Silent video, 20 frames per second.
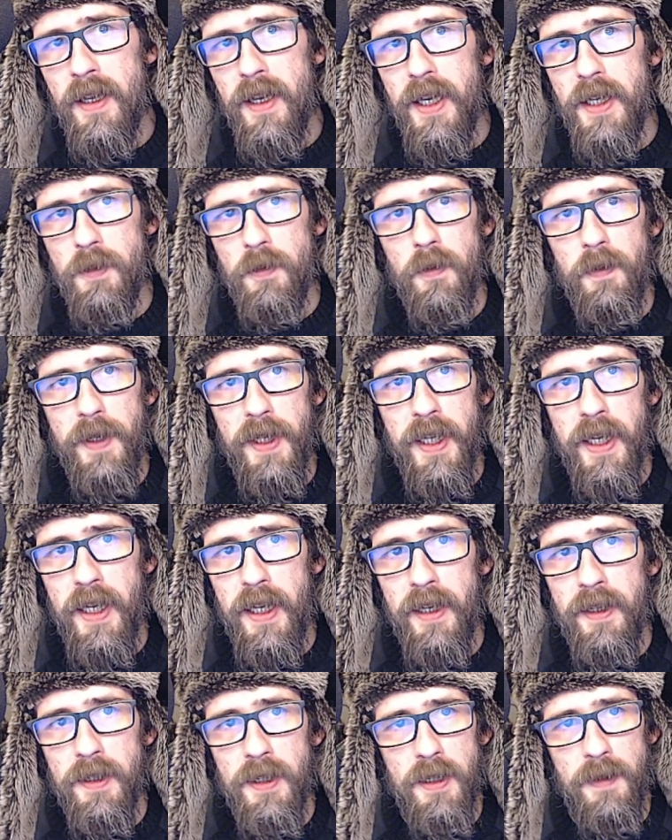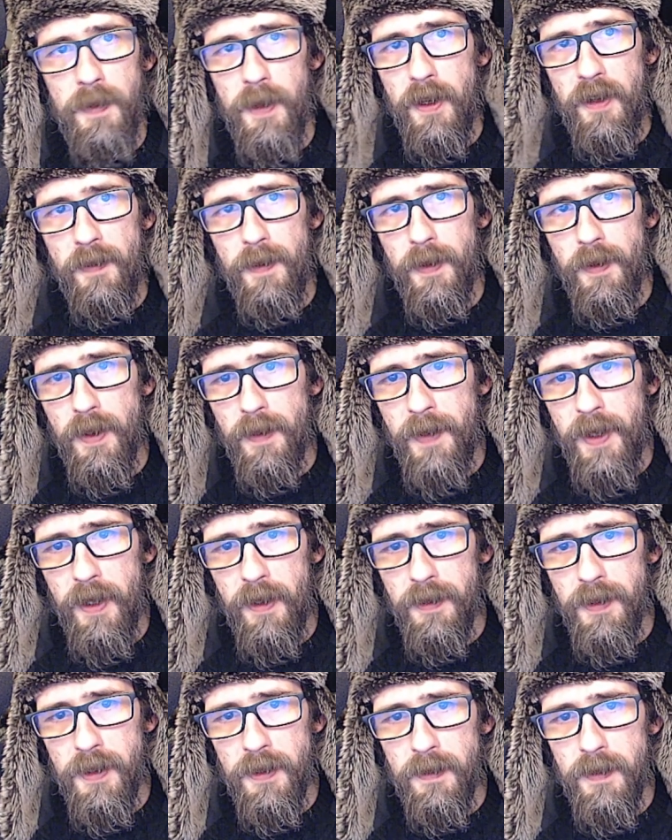It will be here. It's the Path Building
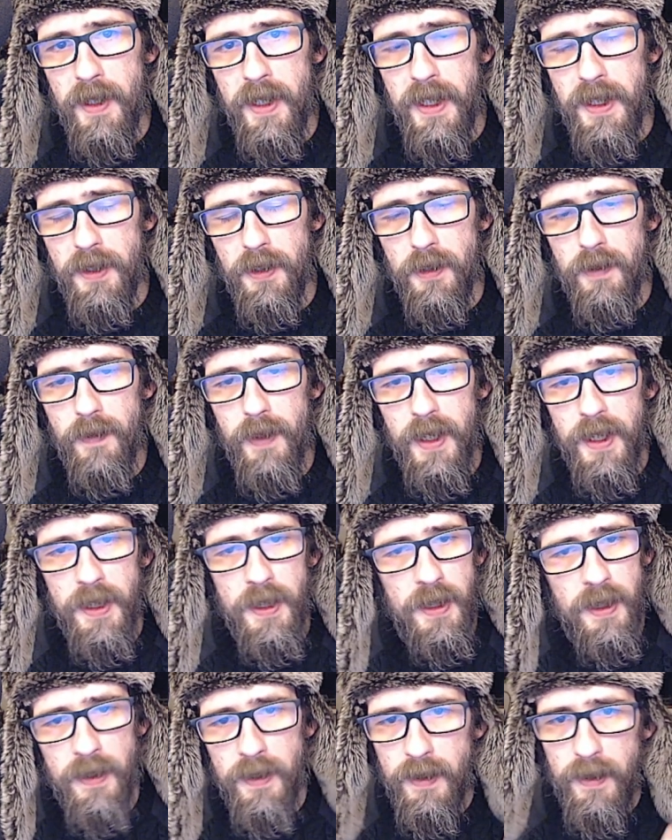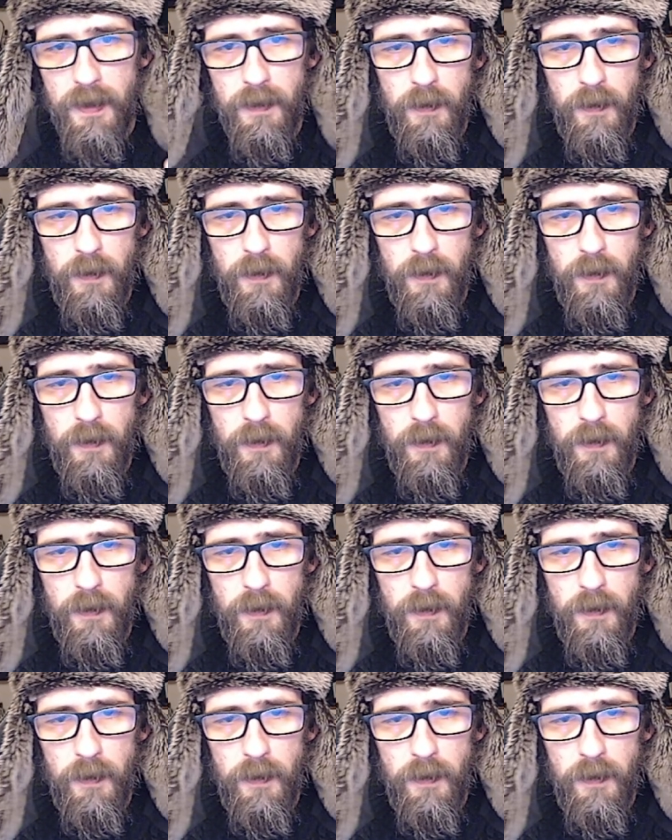PoE2 release.